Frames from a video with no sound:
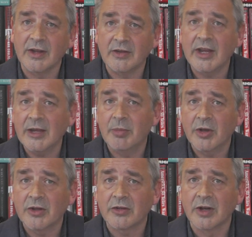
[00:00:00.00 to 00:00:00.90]
Is he
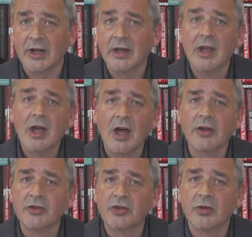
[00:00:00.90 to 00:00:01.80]
personally
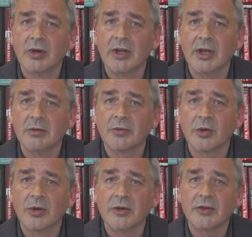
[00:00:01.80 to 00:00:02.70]
unduly
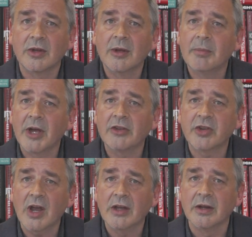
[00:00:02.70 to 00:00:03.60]
influenced by
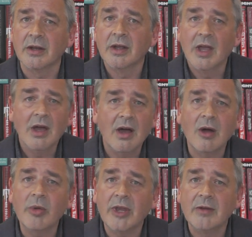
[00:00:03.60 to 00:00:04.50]
China?
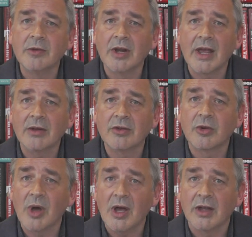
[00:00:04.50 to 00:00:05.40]
Are we even allowed
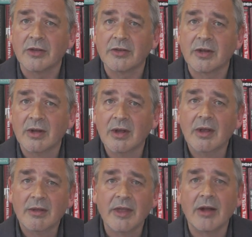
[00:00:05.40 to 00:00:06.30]
to ask
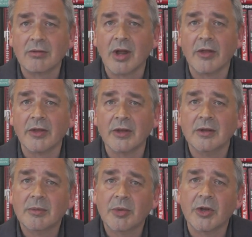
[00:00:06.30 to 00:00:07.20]
that
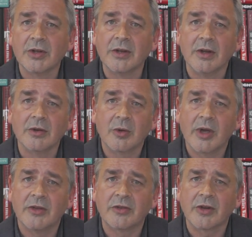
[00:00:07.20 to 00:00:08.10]
rather pertinent
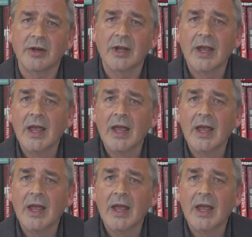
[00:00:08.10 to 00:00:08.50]
question?